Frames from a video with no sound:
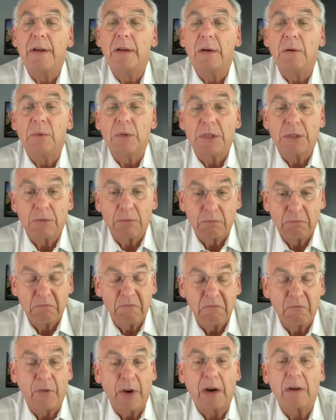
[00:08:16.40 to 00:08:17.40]
It was
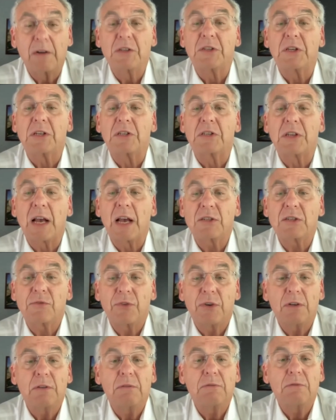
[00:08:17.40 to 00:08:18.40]
fairly
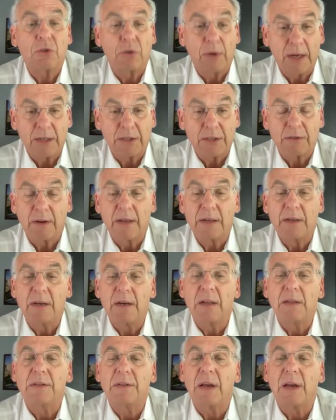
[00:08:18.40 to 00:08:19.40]
successful,
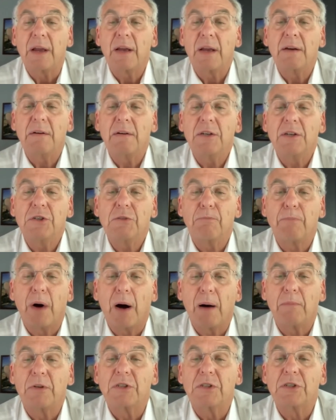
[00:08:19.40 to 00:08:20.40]
translated into English,
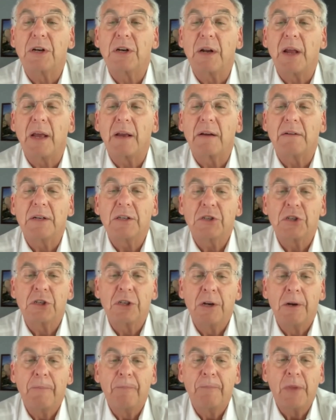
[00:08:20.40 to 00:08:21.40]
published in
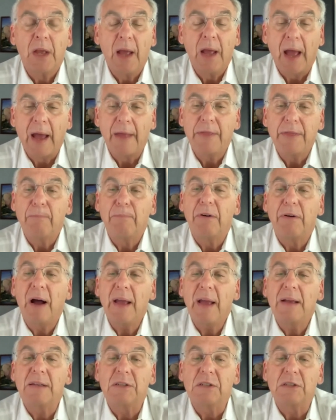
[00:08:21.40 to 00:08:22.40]
English. And the
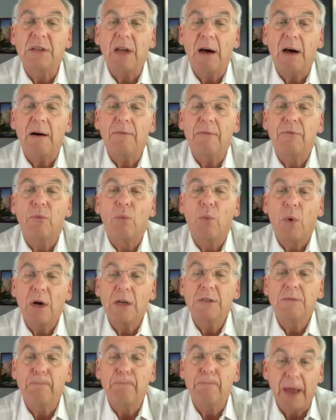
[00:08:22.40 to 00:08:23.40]
play itself
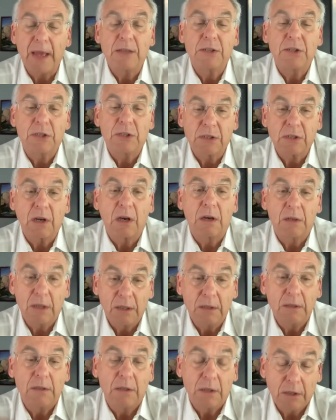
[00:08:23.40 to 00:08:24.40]
was based,
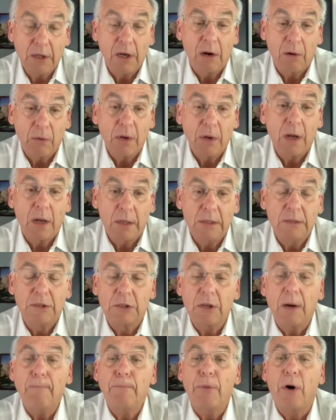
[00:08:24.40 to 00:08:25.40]
you know, in
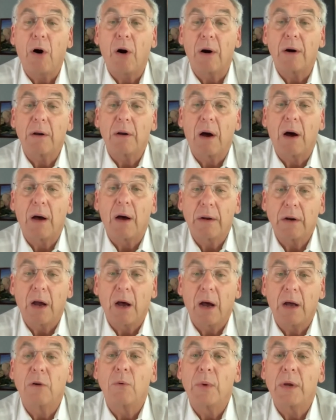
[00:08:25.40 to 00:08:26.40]
some part on
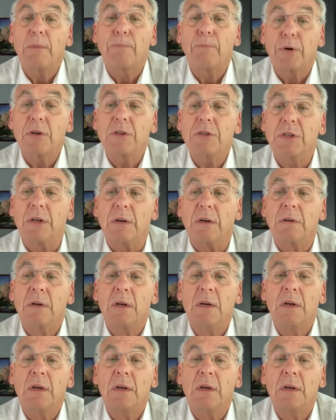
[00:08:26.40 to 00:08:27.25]
a real person,